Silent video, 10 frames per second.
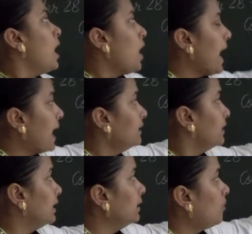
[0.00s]
And
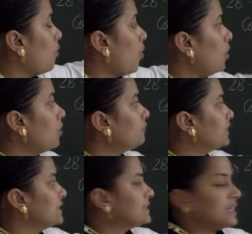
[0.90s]
in all of
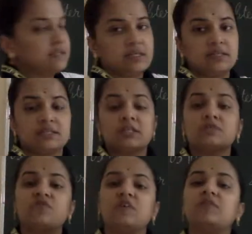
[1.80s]
these sentences,
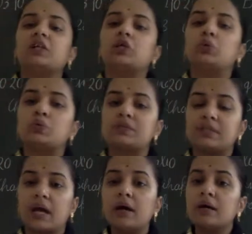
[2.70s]
we will use
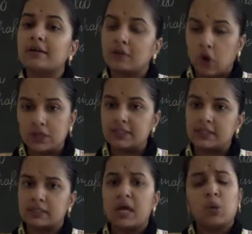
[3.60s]
the clauses.